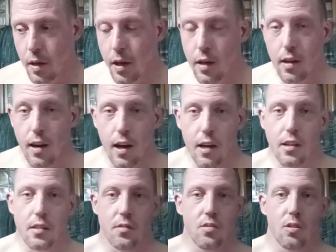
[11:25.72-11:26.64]
Heck, I
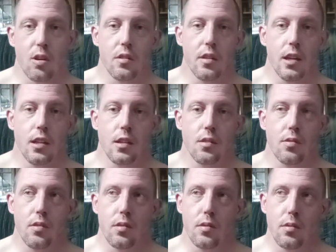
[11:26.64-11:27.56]
didn't start dating
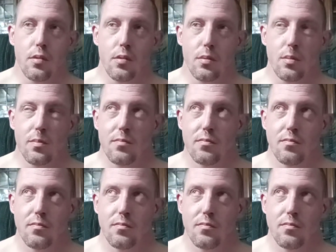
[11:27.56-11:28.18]
till